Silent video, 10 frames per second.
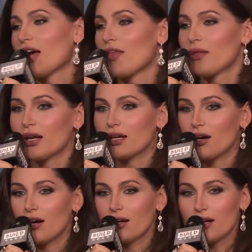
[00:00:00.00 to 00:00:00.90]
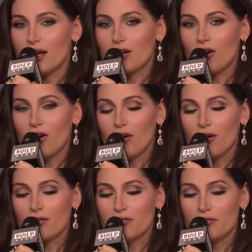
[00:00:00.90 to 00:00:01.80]
And then I got a
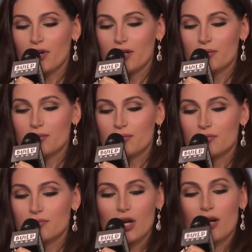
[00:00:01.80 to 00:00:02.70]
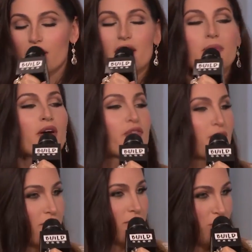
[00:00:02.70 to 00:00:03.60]
call from, or an email
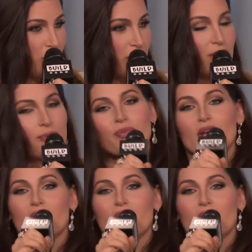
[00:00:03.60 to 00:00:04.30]
from Jill